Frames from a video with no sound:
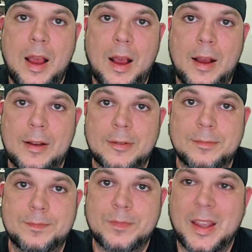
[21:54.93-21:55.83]

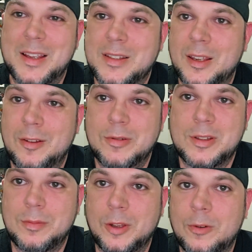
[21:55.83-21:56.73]
Like I said, there was
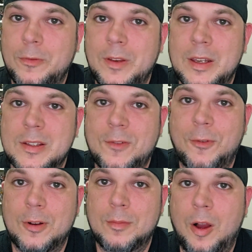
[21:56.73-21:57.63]
some goofiness
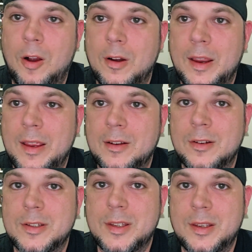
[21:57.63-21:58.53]
from Arn
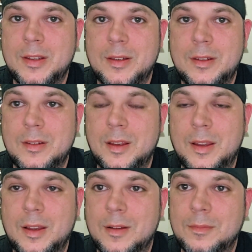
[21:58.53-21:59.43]
Anderson
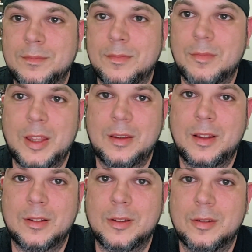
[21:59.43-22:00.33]
and
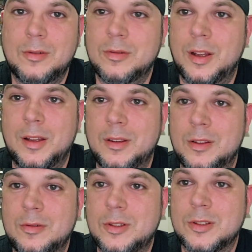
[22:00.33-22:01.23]

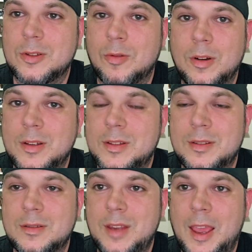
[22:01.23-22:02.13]

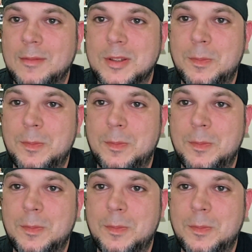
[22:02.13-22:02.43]
Luchasaurus type